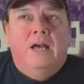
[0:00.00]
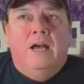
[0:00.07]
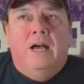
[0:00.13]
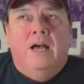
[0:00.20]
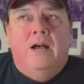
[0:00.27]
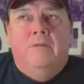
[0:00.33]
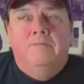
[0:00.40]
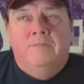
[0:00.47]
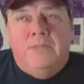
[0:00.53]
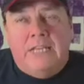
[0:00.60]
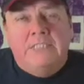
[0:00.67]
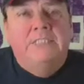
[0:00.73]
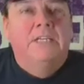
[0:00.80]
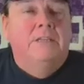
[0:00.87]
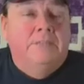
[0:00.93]
um,
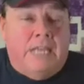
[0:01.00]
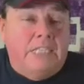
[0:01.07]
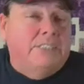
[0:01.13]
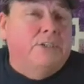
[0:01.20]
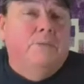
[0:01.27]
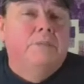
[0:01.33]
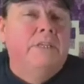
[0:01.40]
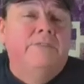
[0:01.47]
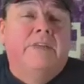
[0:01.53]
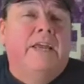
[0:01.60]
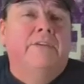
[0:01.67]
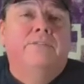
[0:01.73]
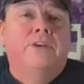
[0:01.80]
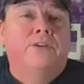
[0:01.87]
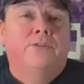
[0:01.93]
they st- they still believe they
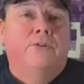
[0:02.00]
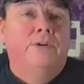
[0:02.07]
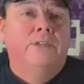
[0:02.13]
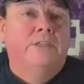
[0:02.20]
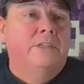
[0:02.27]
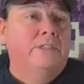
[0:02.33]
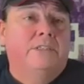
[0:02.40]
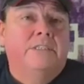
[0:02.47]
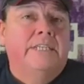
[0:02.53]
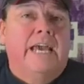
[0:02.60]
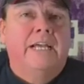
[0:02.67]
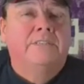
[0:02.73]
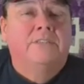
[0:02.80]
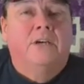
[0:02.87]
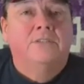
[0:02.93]
have the authority to, to,
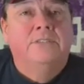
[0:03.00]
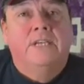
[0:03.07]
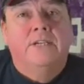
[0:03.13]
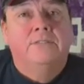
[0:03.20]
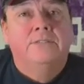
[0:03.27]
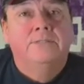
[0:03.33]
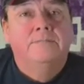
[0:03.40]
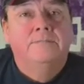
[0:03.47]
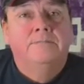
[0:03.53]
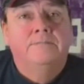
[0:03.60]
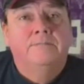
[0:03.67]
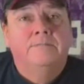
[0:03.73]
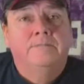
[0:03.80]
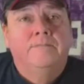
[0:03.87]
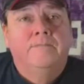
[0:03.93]
tax our sales.
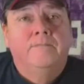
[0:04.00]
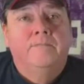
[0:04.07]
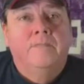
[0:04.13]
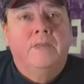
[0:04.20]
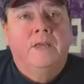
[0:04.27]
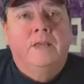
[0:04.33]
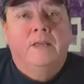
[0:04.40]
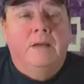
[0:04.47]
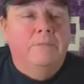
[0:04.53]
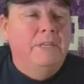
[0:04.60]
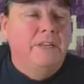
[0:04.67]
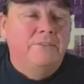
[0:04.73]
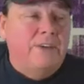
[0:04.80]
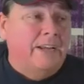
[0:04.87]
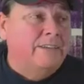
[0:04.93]
I
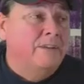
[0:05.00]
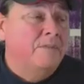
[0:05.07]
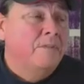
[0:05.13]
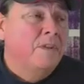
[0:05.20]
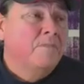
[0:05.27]
mean, in fact,